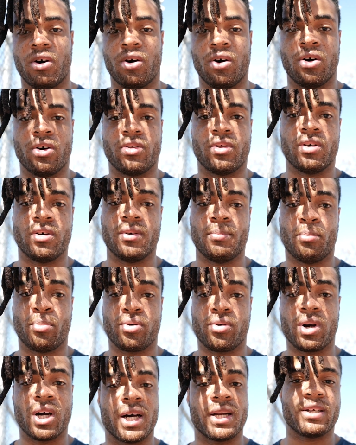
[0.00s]
all the
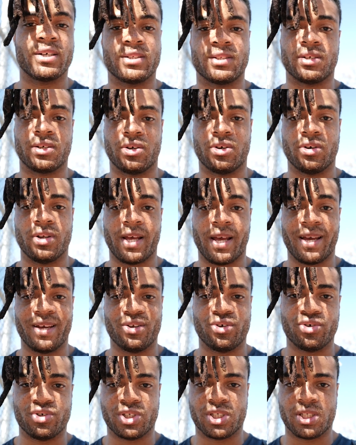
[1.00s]
prana, the good
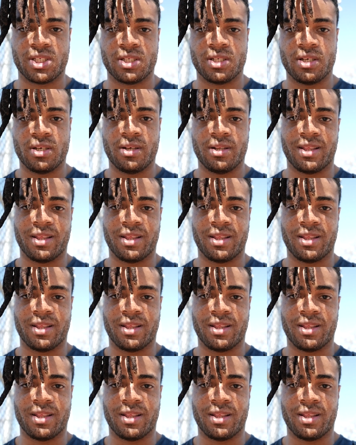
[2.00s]
energy,